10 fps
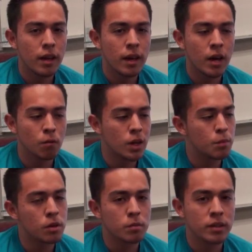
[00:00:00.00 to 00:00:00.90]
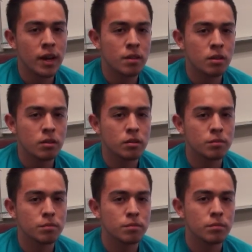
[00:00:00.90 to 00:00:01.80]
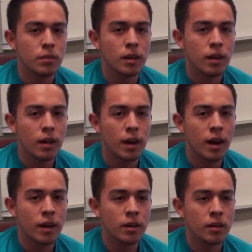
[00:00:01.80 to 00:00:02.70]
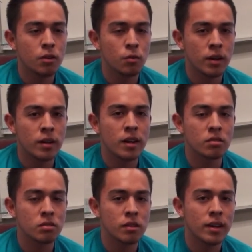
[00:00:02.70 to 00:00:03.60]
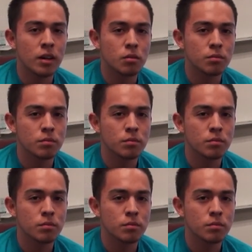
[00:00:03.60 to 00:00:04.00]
And when I put them together, I create an excellent layout.